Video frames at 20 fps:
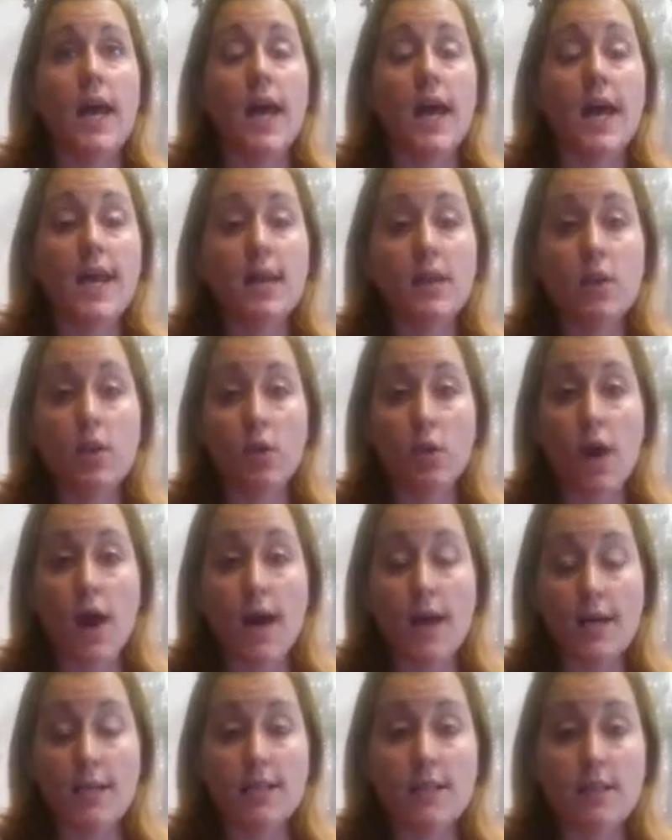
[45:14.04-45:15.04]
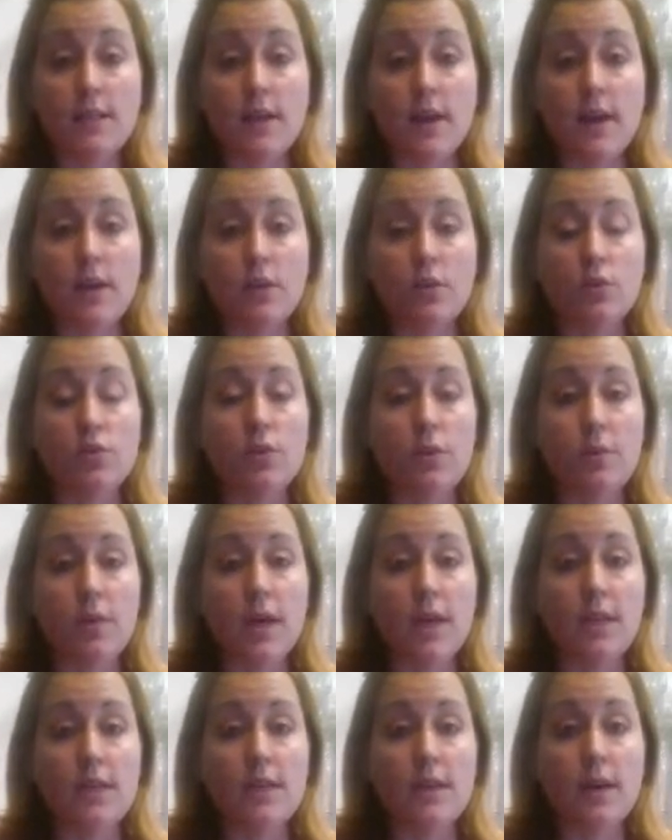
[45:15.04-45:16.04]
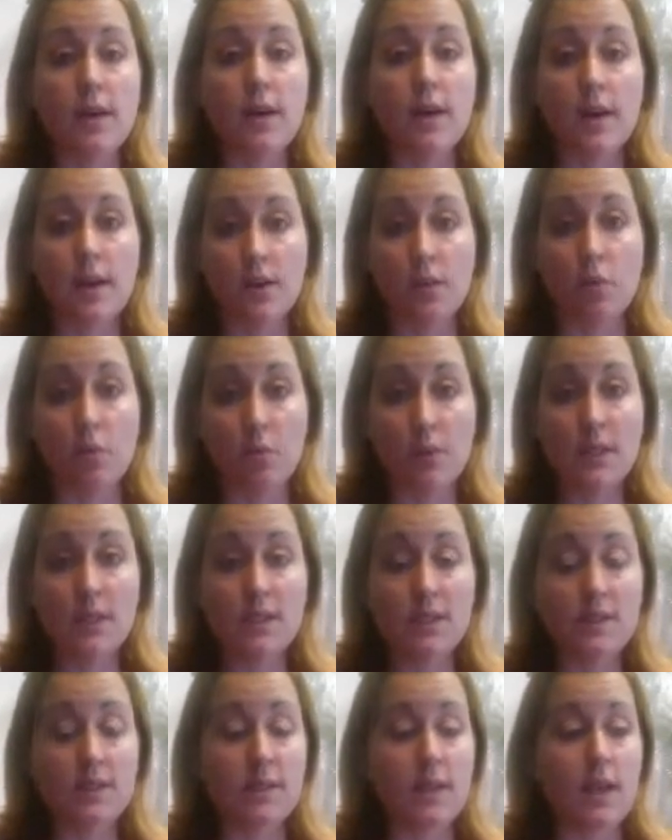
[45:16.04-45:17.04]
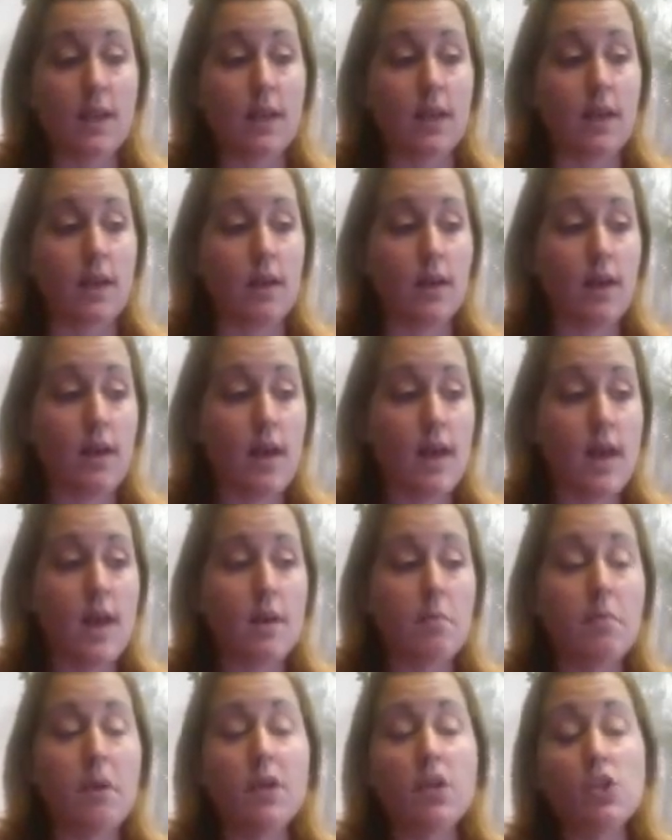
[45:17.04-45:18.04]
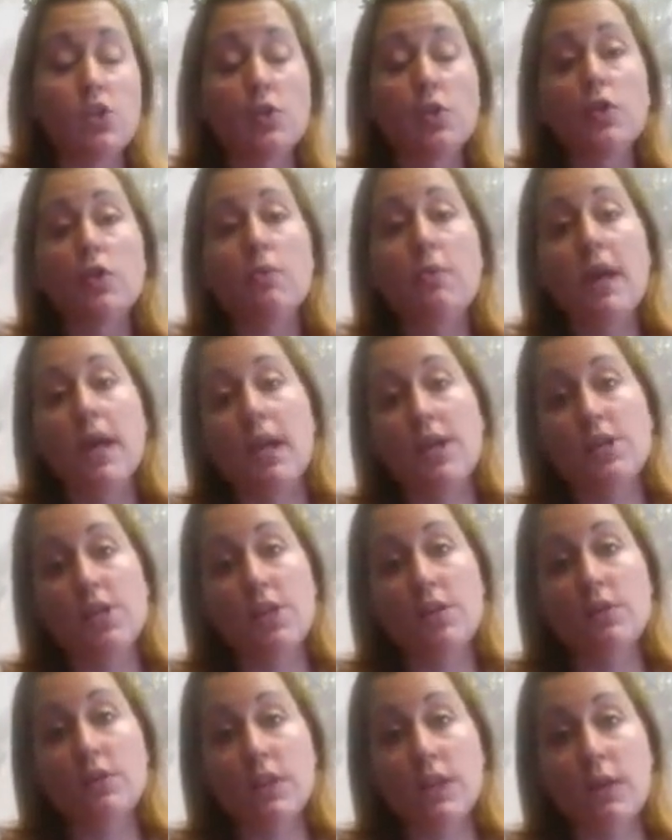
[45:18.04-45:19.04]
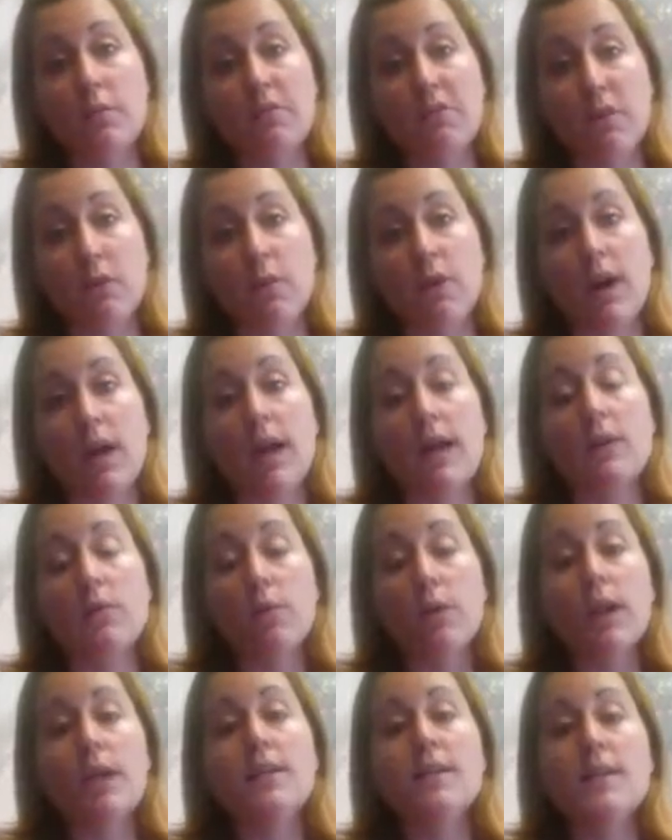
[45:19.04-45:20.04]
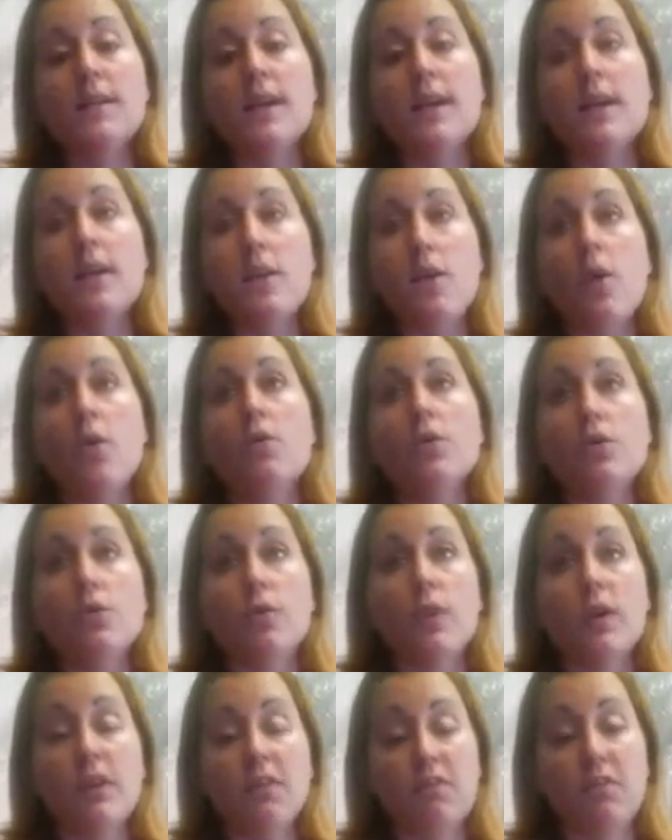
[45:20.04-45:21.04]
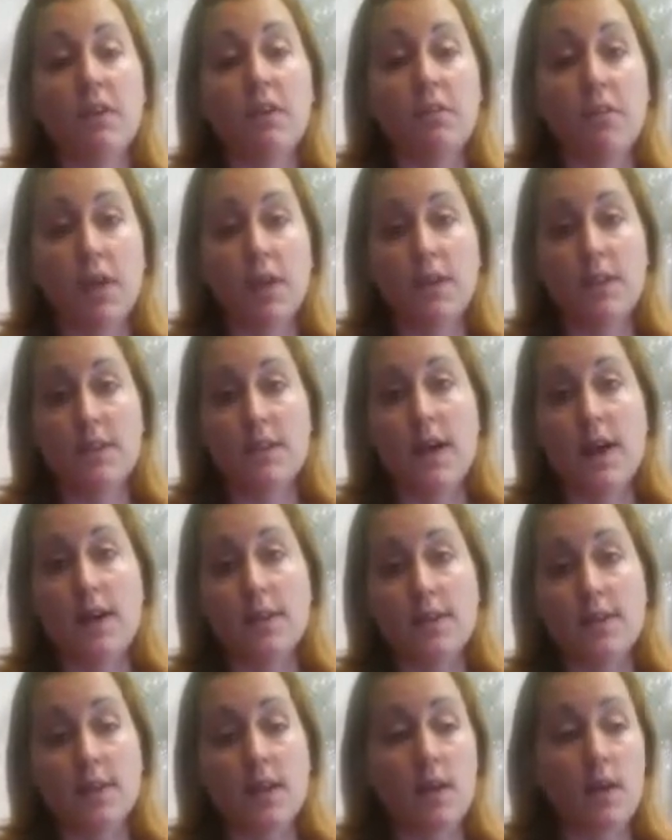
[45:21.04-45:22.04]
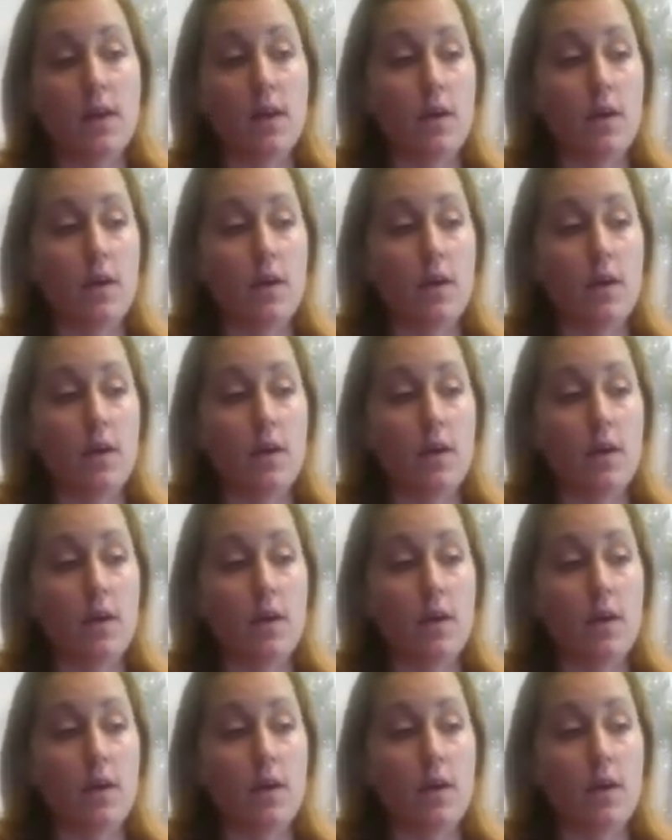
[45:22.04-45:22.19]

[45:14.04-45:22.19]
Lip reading: and your idea, your dream idea and your business idea, make sure you're managing your time very well and really say no to anything that is not